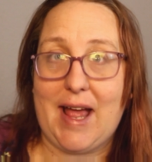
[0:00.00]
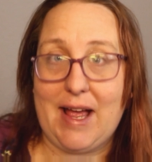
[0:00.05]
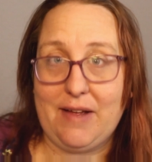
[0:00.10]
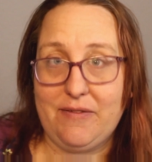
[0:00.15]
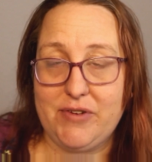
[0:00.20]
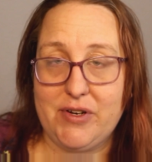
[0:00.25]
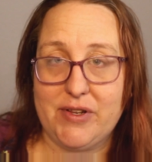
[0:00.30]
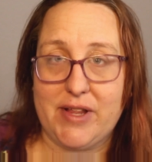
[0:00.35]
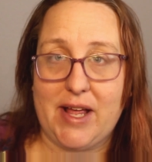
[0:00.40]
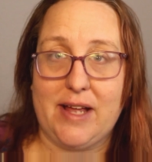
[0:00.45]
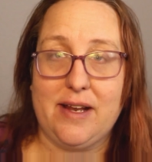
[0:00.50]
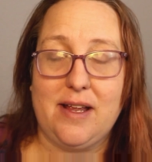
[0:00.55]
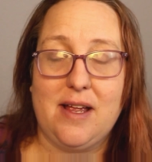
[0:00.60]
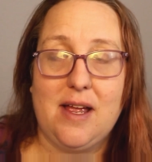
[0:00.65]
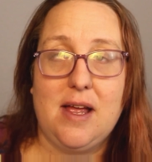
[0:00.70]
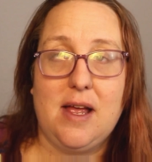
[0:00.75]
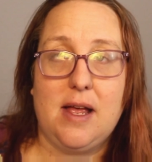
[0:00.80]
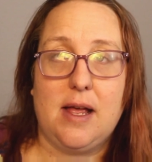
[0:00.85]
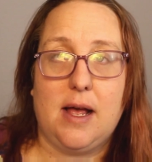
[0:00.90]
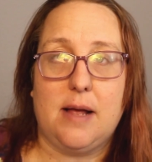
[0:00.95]
after that,
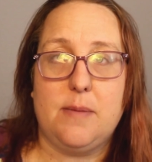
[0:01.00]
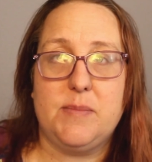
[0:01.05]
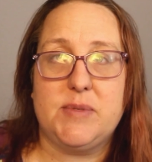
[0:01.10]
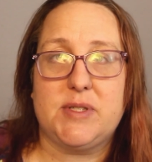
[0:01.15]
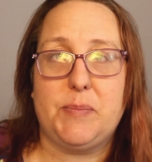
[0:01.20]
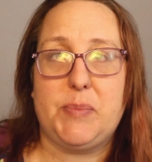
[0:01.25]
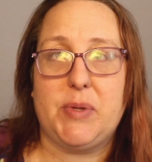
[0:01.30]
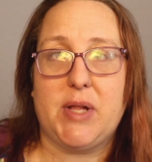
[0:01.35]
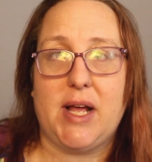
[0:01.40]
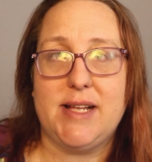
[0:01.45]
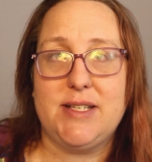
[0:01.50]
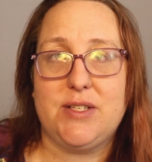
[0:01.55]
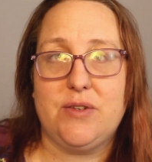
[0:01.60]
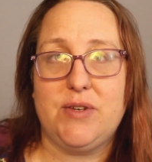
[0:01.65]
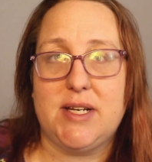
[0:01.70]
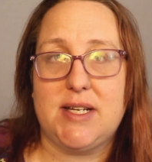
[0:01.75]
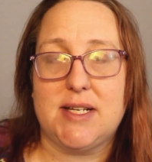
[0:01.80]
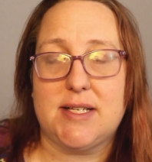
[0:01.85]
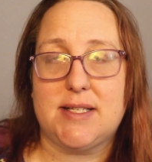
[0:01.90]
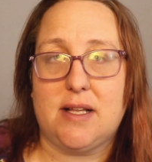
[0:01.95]
supplies
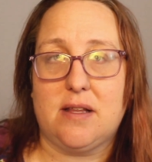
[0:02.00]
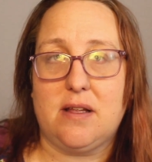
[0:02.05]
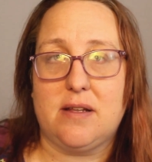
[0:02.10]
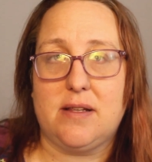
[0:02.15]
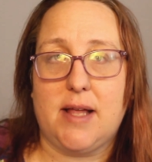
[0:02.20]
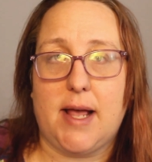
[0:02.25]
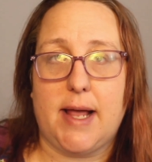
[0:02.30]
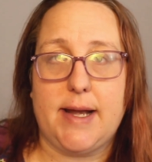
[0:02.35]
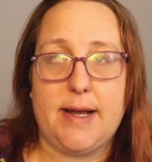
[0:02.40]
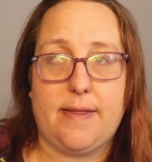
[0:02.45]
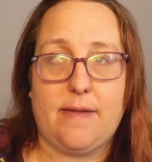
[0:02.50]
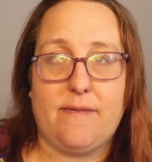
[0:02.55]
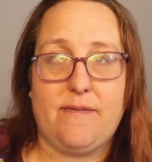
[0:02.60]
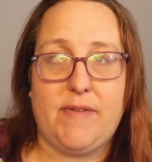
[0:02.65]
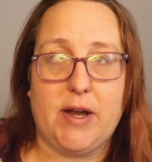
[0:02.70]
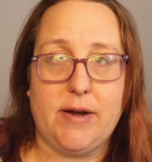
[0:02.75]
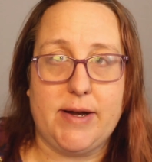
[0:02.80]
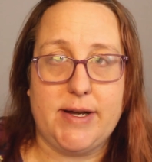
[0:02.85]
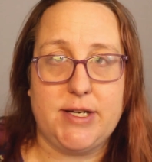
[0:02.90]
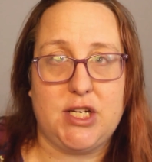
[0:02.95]
you need to sell online, and the
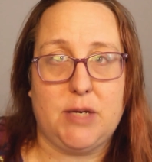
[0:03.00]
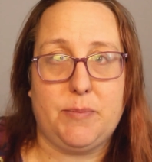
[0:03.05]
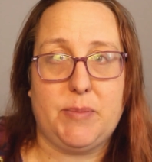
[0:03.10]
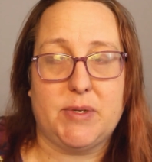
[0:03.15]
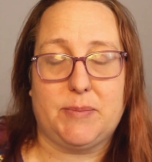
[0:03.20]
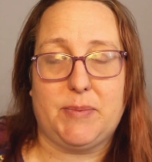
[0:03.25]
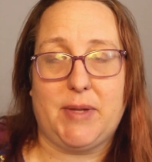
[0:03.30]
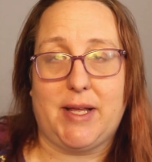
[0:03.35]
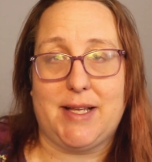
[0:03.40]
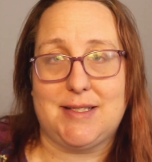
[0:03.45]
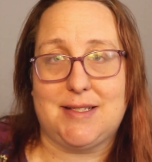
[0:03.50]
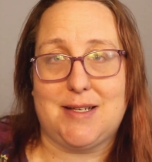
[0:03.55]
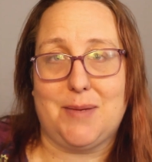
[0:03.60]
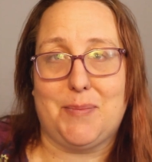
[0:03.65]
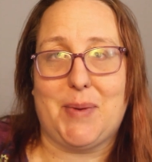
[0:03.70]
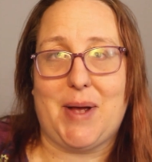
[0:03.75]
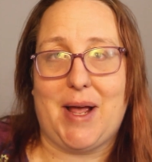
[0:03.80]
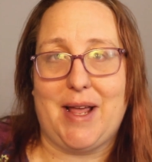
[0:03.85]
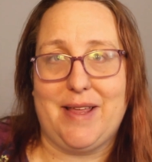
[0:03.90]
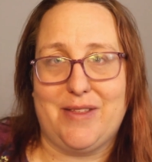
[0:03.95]
very cheapest place to
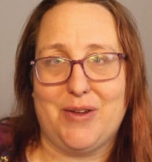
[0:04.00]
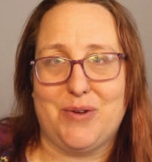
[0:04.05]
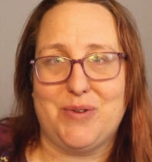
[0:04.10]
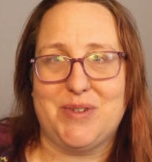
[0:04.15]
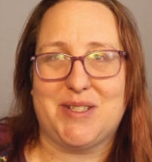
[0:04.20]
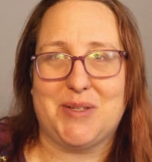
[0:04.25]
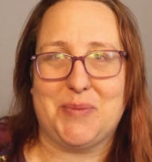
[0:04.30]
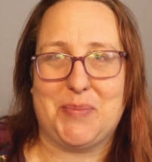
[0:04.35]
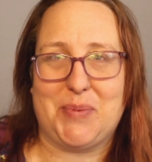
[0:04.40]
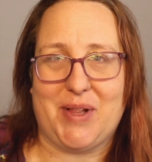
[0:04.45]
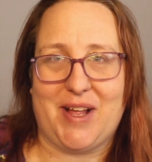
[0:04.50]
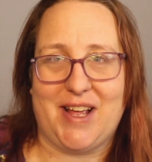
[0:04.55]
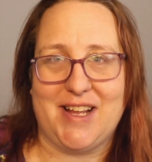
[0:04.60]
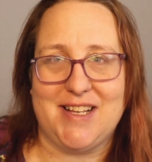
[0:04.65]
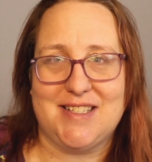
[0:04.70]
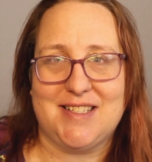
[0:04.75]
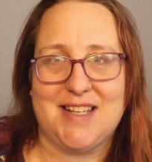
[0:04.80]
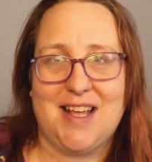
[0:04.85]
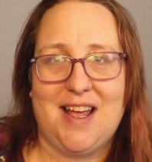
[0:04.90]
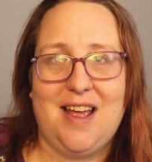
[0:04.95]
buy those
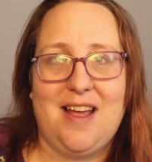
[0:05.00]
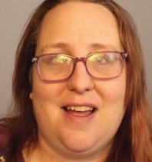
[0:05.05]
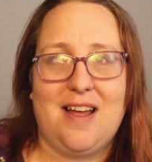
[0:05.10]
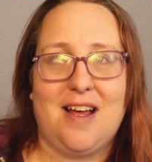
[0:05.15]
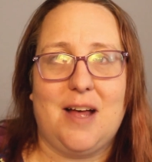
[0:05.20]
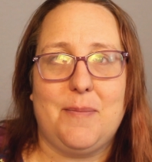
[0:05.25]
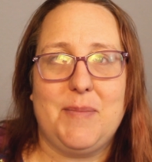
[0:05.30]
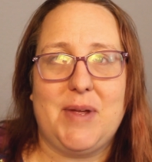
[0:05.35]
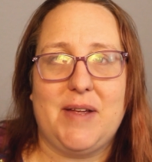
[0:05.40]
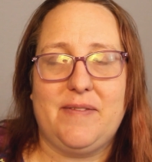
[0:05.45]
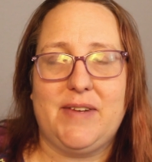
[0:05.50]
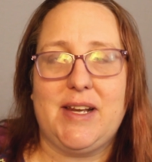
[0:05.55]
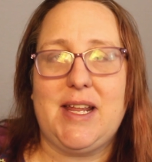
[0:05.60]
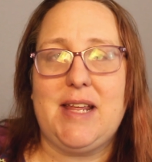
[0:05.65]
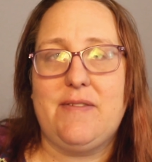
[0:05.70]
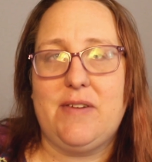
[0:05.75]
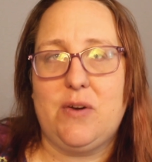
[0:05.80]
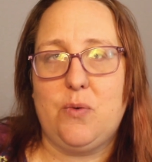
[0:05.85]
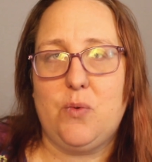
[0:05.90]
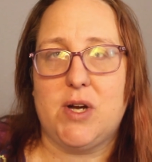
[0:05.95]
supplies, and
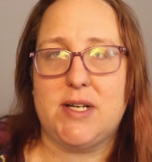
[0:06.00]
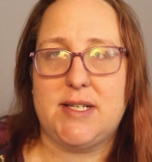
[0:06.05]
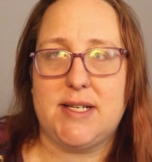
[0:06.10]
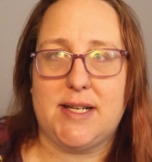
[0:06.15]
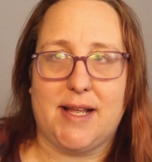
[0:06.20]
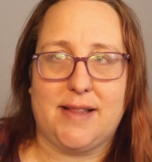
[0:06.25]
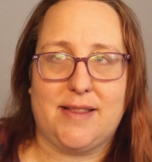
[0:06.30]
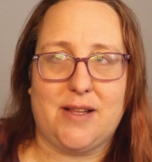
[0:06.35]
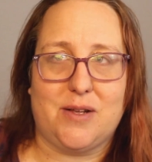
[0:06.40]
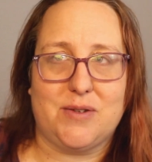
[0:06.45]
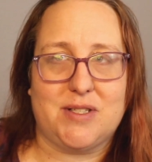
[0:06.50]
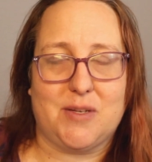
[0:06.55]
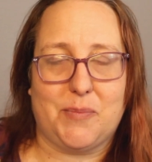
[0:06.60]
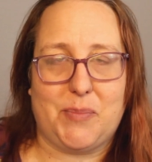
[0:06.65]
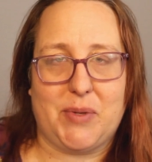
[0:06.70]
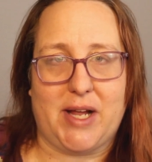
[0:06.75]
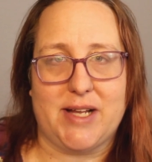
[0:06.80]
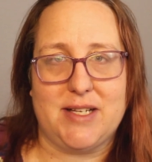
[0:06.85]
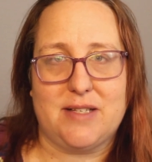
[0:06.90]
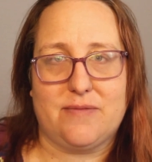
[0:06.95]
even where to get those
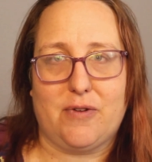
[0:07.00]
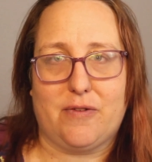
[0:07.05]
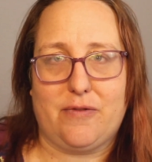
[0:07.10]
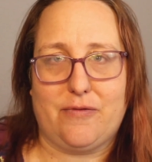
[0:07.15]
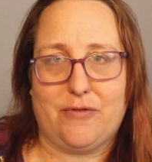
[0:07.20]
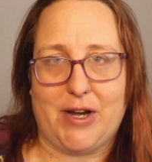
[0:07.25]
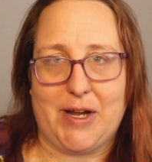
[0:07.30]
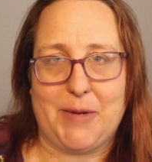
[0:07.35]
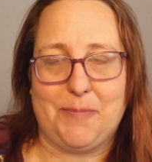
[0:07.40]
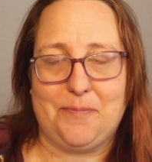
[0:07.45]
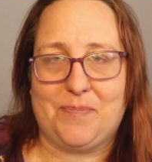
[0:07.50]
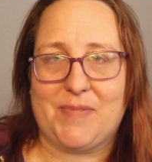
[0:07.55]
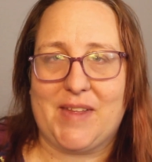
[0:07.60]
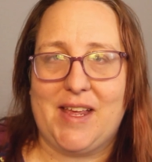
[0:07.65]
supplies for free.